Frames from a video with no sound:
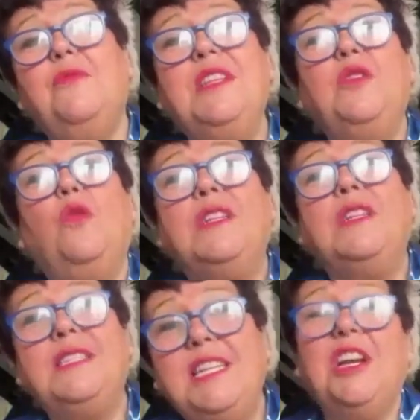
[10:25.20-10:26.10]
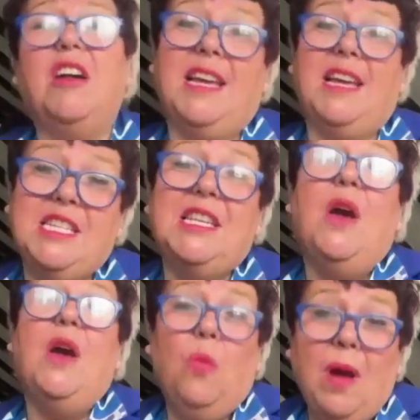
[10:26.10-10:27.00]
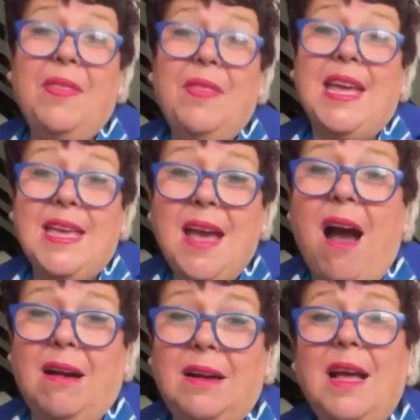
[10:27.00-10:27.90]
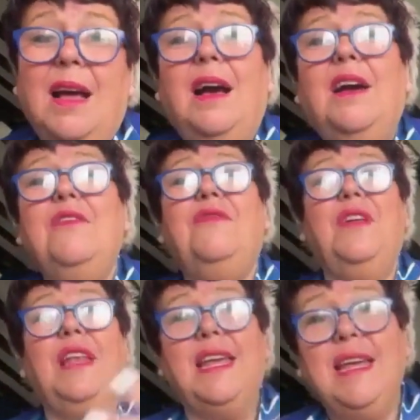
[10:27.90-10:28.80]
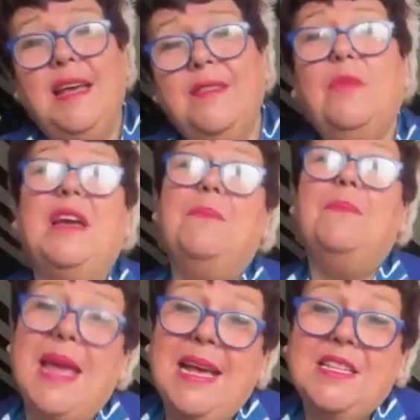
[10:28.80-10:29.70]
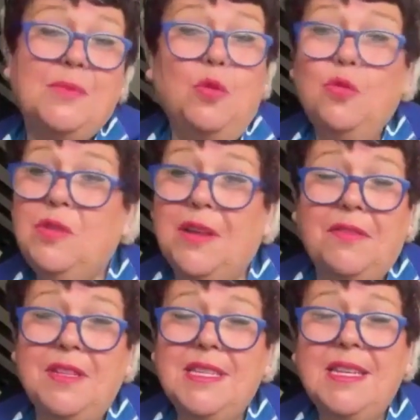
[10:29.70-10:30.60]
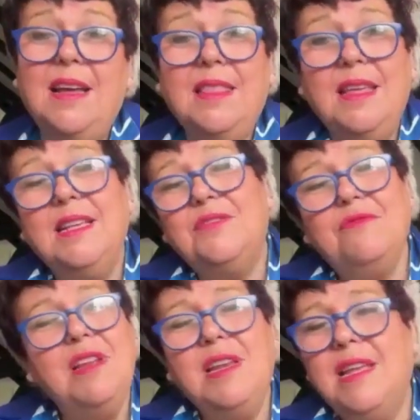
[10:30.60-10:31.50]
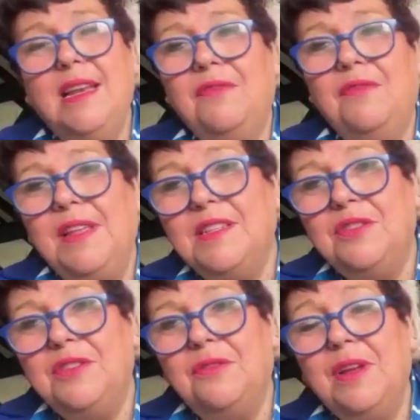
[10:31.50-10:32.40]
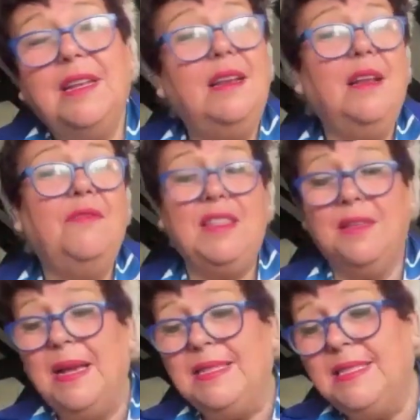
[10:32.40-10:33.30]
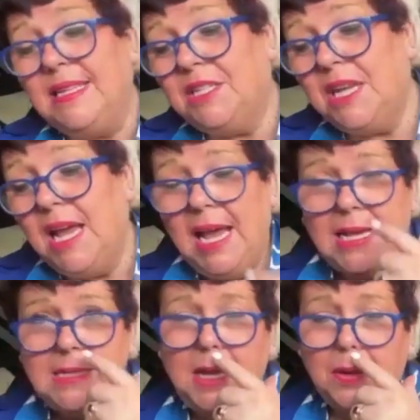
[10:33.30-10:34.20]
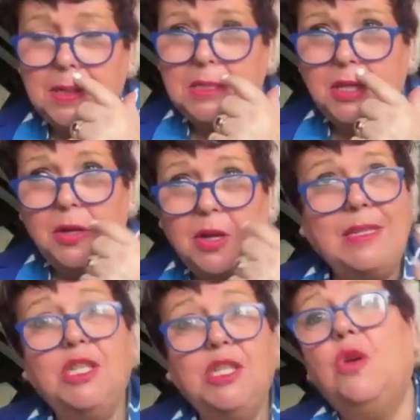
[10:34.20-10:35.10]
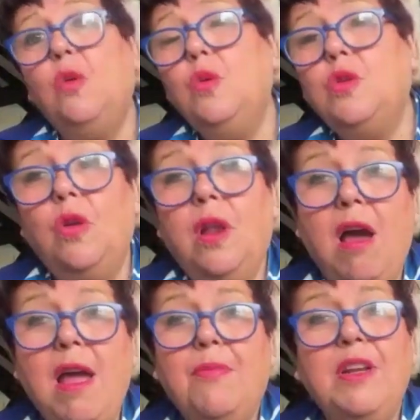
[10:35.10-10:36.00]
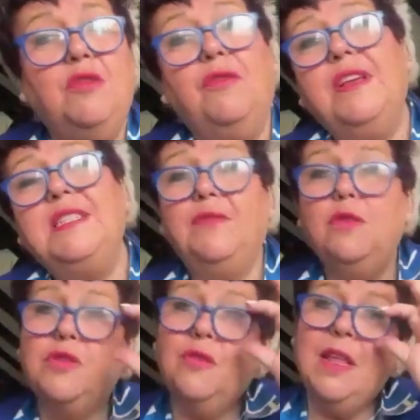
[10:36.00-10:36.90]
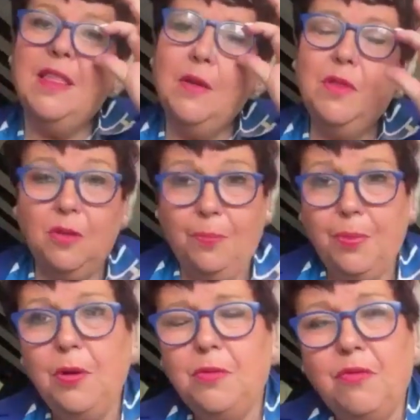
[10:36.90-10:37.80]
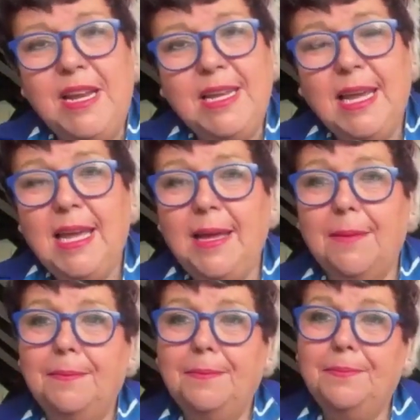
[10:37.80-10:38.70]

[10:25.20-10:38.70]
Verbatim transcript: if we talk and really teach our kids when they're young, hopefully we can make a small difference. And I think it's really lovely, the story, and lovely, the message. So do you go into schools or libraries or festivals or anything with your book, reading it?